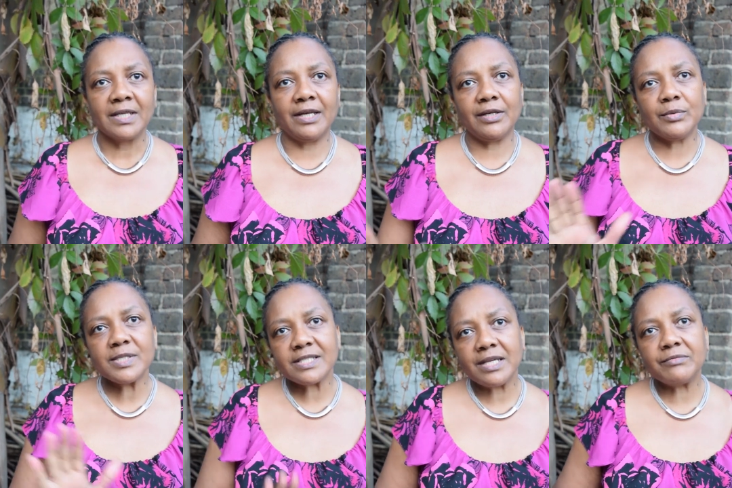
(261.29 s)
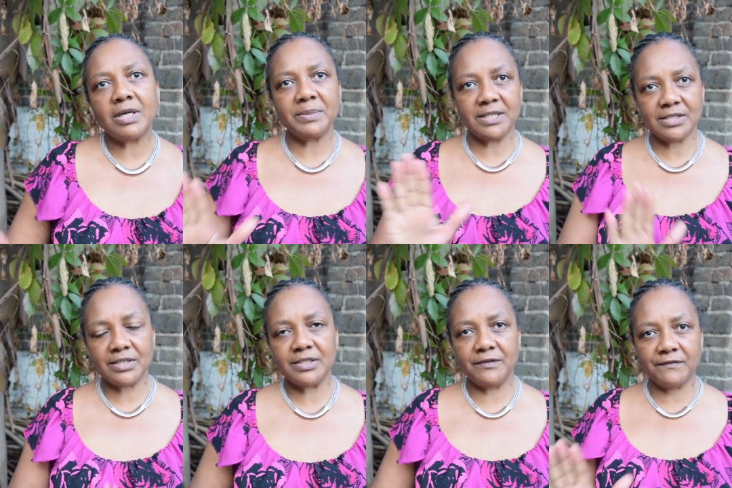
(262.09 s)
And I always say, rub it
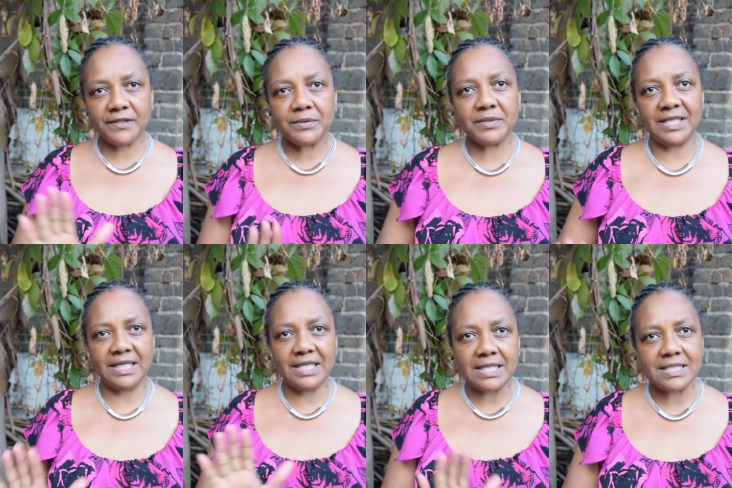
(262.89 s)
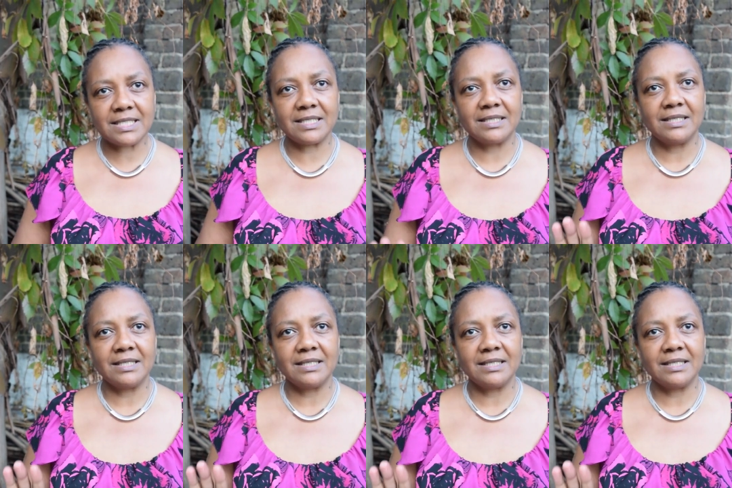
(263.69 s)
until you feel the heat.